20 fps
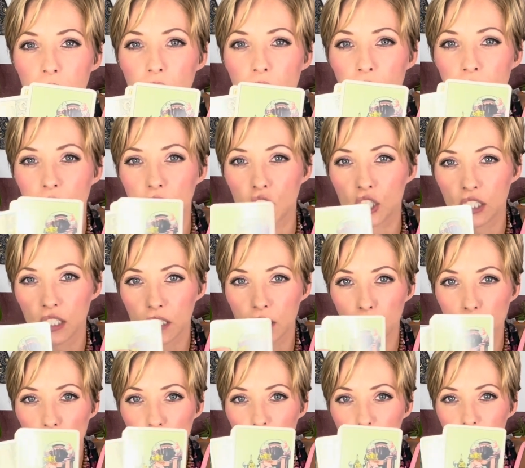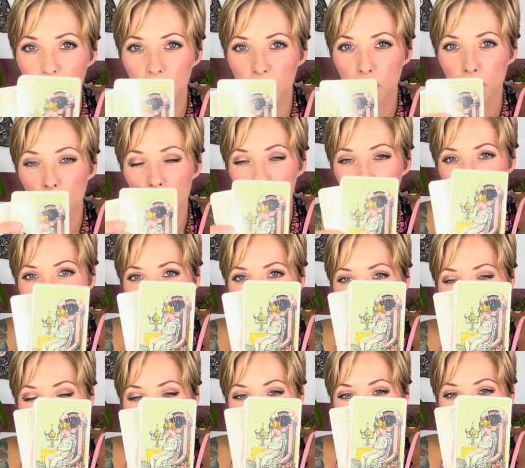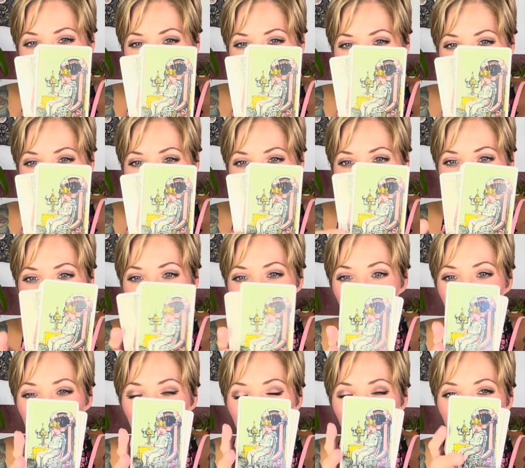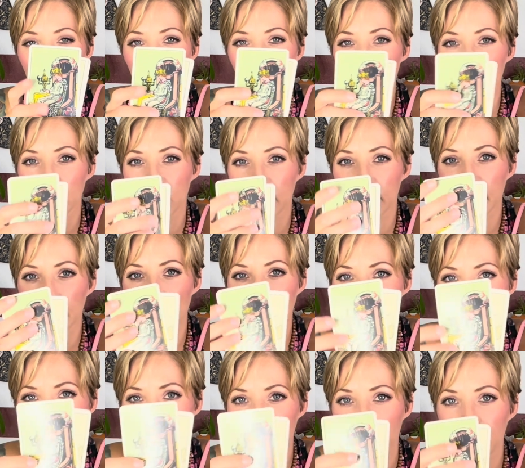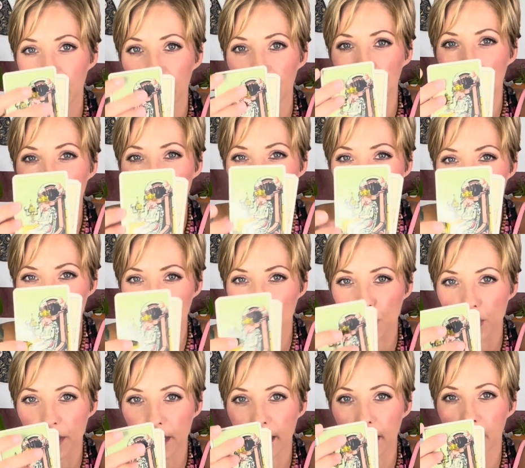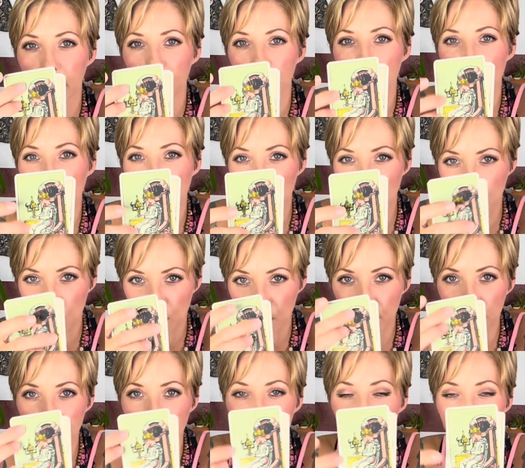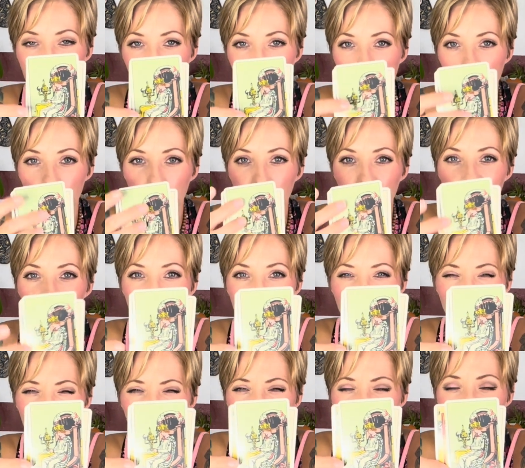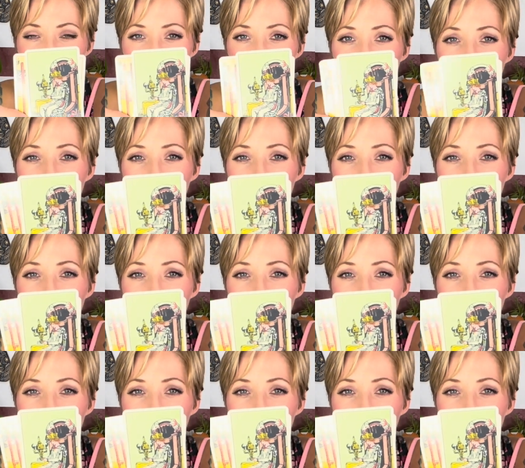and she's more of an emotional queen. She's more of a caring, nurturing, mothering type energy.